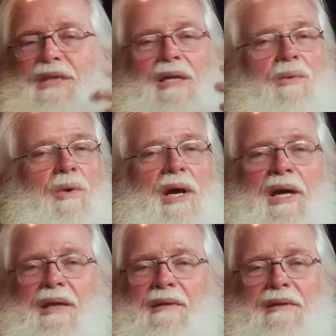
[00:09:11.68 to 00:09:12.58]
tell you
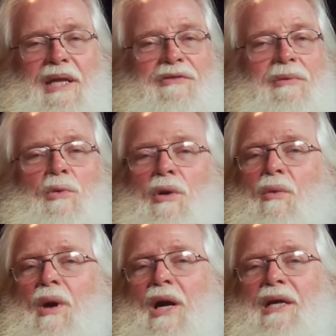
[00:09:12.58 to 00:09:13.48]
why, give you more
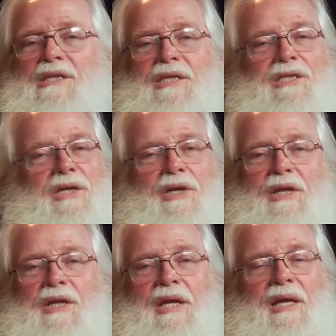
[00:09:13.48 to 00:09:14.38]
whys, it's a
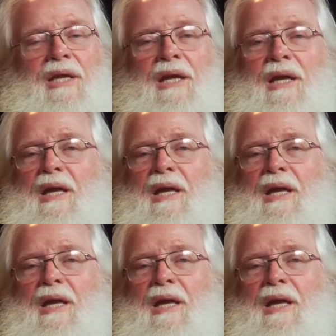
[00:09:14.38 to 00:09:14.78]
good thing,